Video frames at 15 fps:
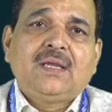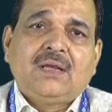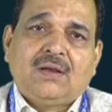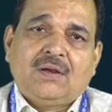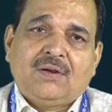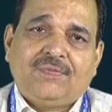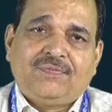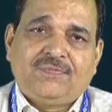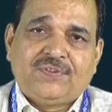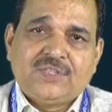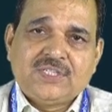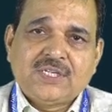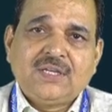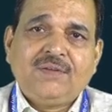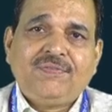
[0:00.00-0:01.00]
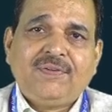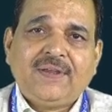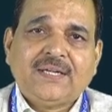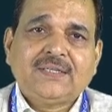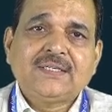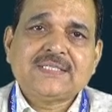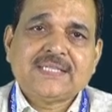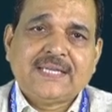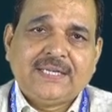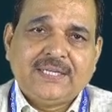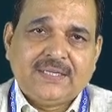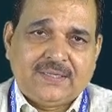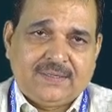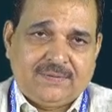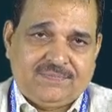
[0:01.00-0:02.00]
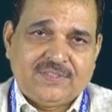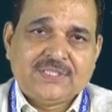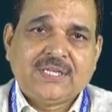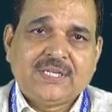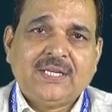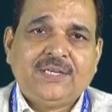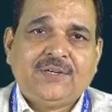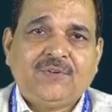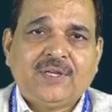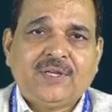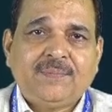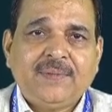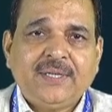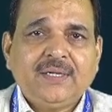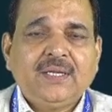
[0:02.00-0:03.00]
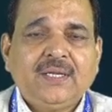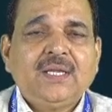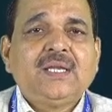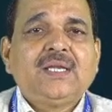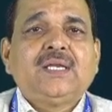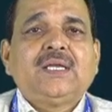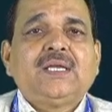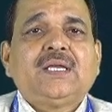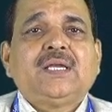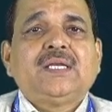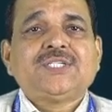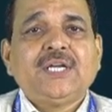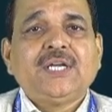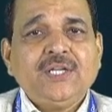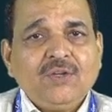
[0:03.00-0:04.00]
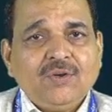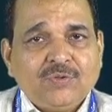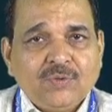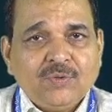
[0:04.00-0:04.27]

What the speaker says: and physical environment. Study of human